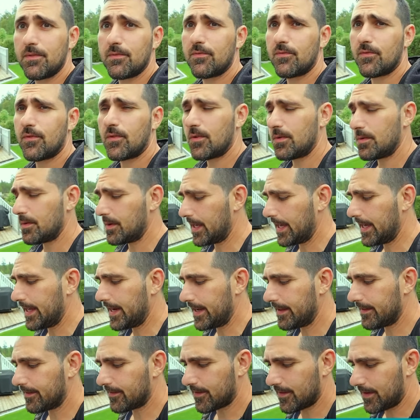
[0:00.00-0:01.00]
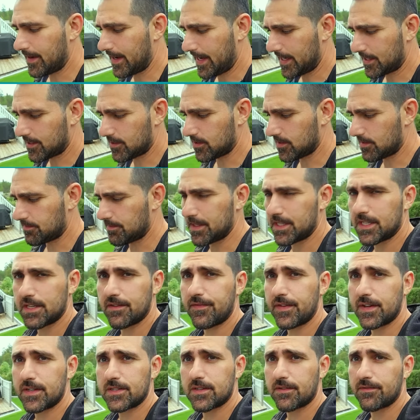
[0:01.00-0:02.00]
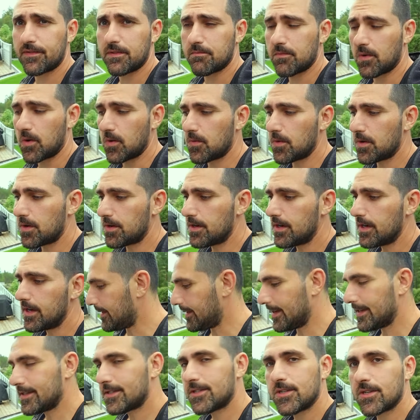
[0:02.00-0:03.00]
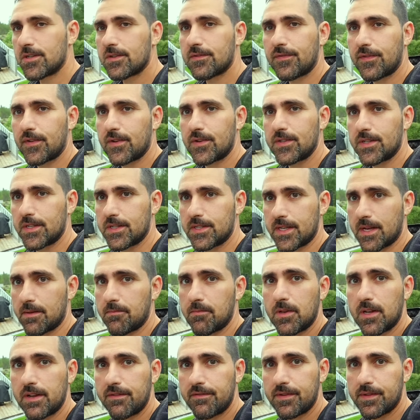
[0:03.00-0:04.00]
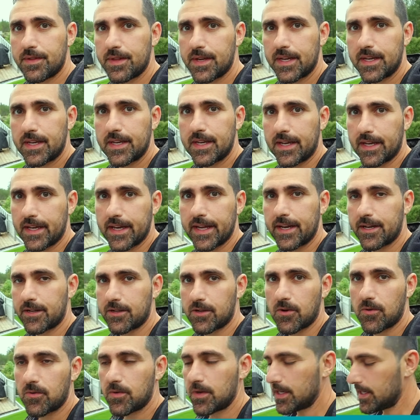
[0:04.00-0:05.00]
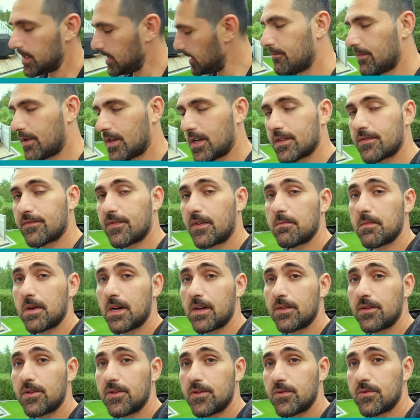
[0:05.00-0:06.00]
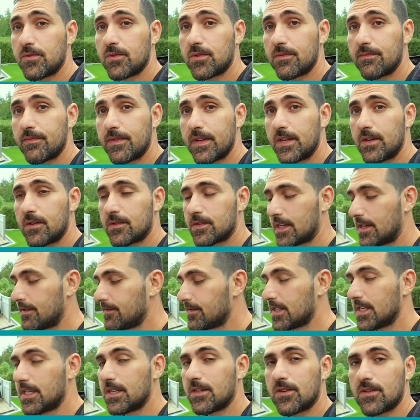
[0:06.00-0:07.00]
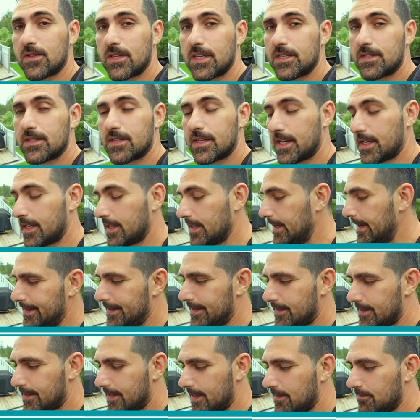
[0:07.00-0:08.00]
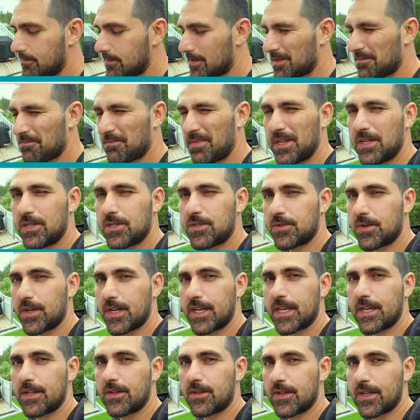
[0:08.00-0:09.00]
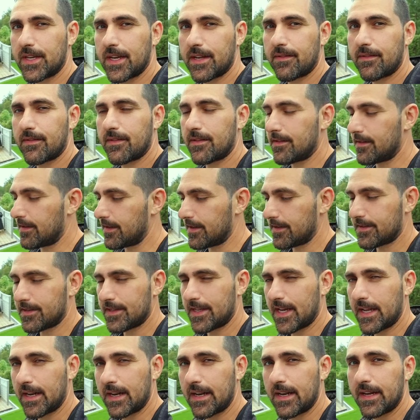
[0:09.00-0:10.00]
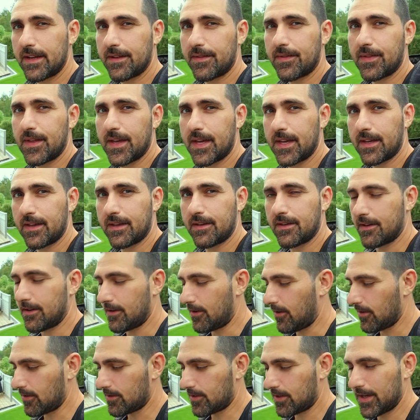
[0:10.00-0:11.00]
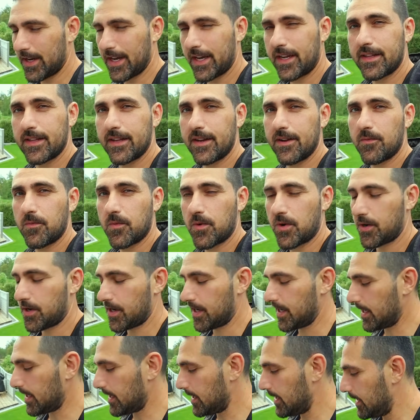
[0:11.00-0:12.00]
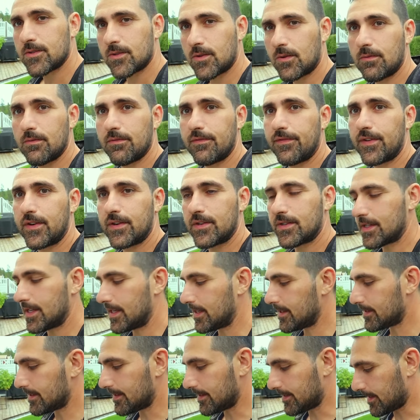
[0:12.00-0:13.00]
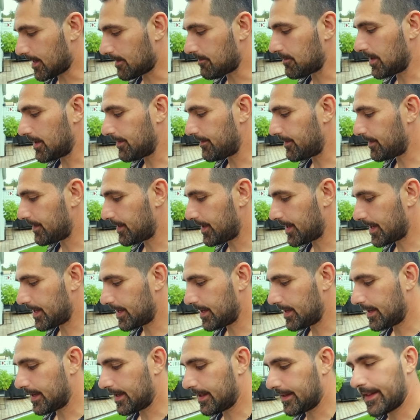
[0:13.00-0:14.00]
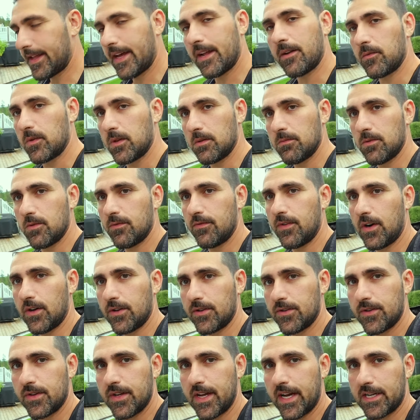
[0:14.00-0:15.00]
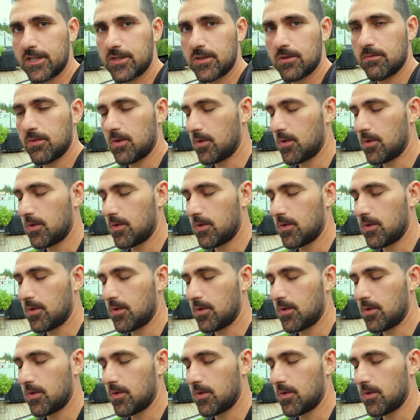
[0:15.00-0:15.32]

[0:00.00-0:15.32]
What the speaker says: before we get into the actual specifics of the mower, let's just first assemble everything and get it going. Because from other YouTube videos I've seen on this thing, it seems a bit tricky to get the satellite thing all connected and working. So first let's assemble everything, and then we'll move on to the actual